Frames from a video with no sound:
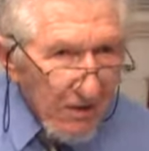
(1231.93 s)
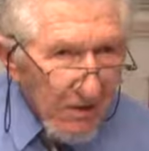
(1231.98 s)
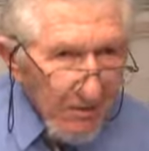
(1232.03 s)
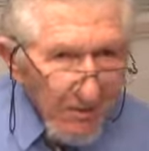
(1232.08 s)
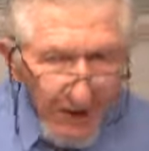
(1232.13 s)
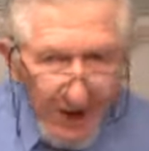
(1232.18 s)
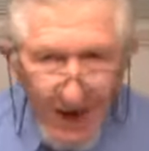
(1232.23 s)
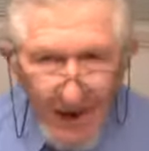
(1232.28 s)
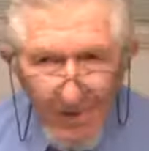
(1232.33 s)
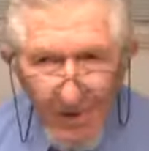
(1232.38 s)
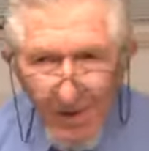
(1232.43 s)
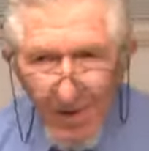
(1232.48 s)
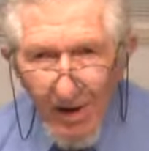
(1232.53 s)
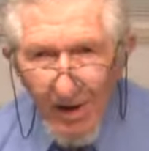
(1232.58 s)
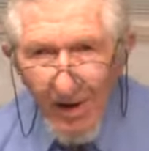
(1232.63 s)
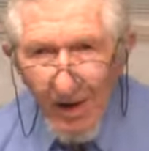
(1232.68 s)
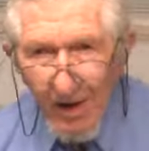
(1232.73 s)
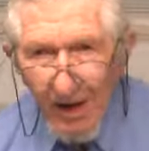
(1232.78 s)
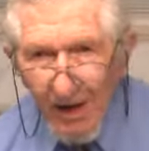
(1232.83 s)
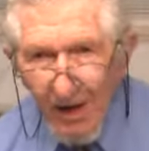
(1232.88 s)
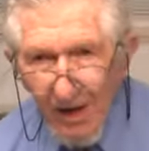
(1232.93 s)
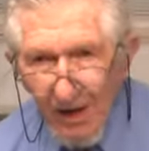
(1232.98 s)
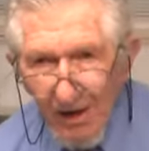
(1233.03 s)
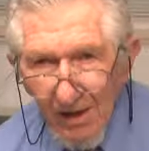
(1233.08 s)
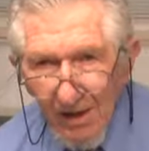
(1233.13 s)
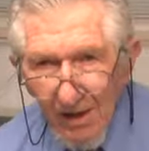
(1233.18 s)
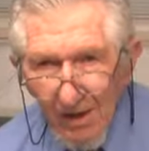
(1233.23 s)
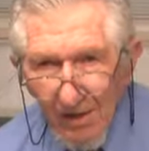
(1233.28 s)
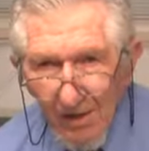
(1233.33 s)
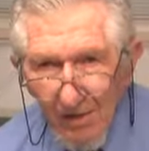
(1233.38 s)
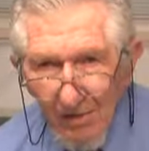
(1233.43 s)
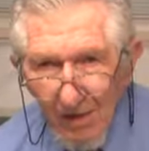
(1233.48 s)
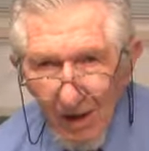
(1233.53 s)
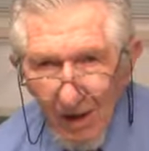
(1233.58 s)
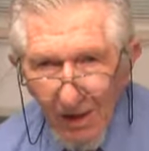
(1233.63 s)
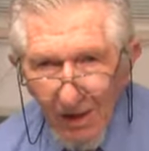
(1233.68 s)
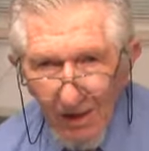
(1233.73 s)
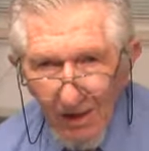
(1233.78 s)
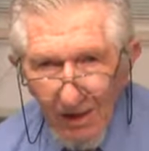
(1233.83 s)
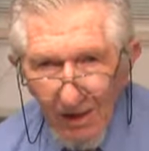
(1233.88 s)
but I'm American.
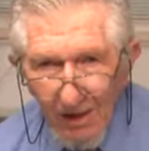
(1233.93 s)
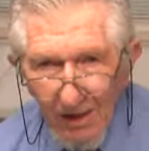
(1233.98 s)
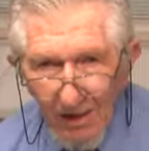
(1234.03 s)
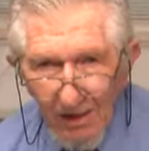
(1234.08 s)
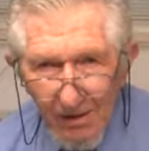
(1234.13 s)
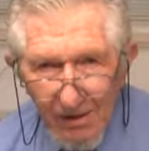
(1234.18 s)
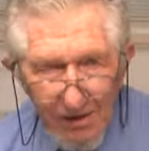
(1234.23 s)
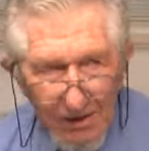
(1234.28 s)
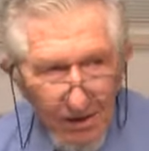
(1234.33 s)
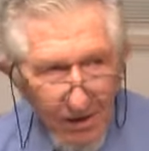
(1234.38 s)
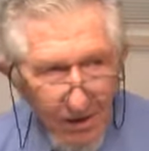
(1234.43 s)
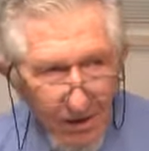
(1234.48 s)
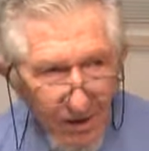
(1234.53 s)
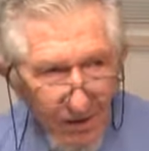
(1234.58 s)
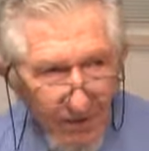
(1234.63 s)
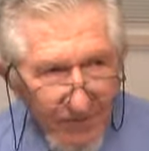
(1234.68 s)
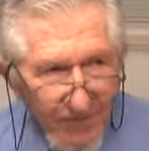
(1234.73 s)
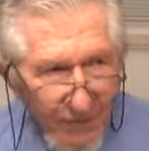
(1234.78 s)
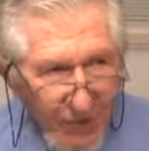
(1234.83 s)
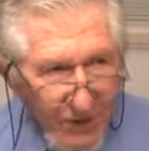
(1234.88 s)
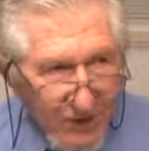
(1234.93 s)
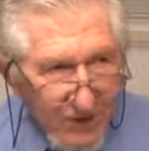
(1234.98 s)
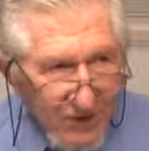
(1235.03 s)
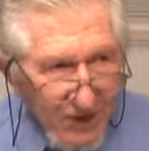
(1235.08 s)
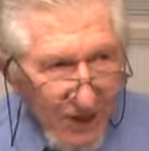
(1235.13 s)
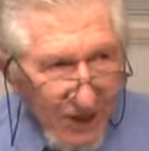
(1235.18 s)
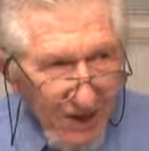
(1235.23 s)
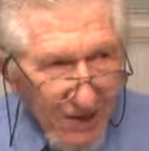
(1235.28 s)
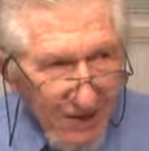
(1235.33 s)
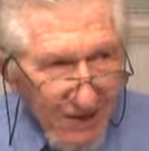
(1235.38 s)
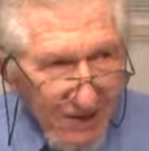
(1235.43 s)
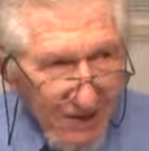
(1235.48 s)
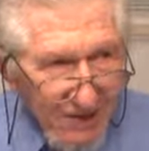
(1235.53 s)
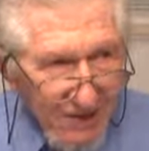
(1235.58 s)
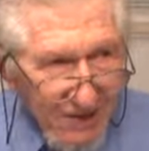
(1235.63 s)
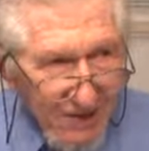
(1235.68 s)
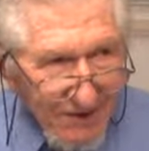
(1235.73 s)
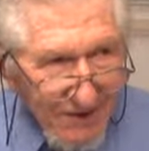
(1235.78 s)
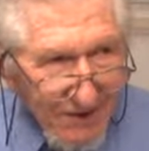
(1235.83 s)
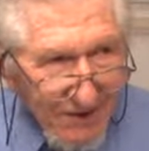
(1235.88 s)
Well, the voice
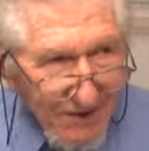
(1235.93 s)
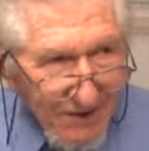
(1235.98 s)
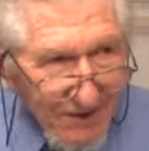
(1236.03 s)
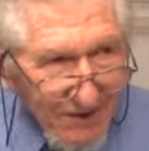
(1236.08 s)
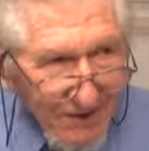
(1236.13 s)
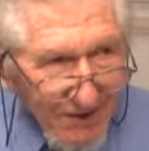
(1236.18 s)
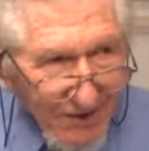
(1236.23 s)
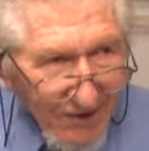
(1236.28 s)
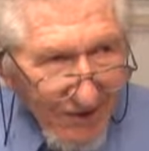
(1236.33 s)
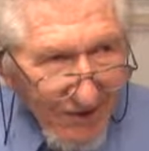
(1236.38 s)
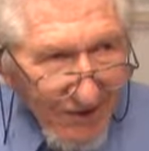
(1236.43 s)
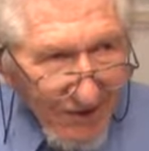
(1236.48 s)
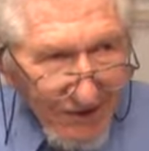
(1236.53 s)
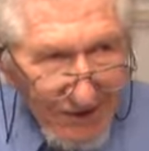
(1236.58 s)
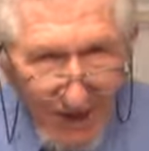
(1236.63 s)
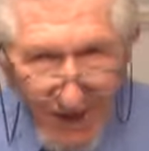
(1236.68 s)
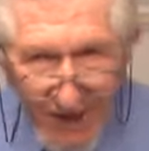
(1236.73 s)
changes because the